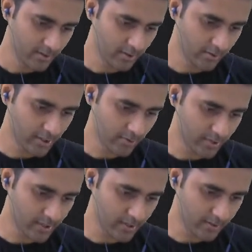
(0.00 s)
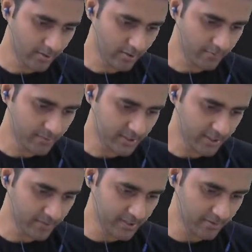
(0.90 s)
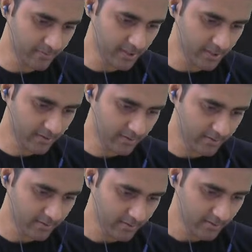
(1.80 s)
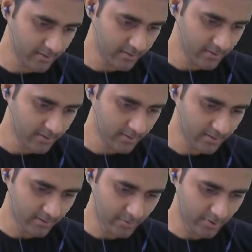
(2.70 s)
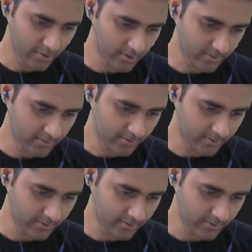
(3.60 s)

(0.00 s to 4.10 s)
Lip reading: Okay, okay, not much time is remaining, come on.